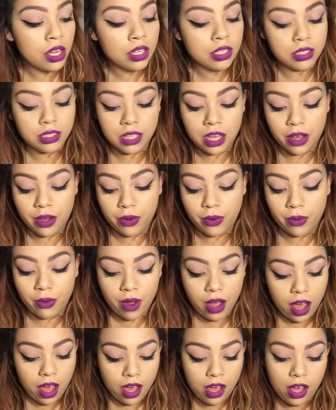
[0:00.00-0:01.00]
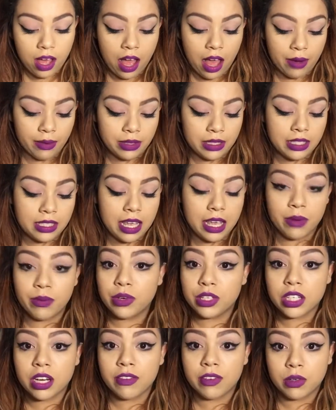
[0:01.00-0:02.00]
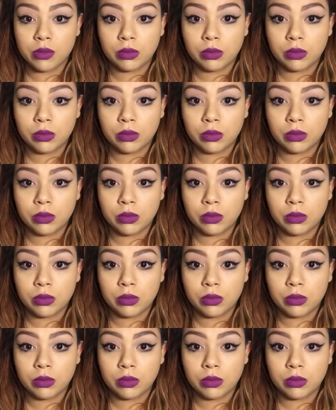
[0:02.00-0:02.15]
So I would say whichever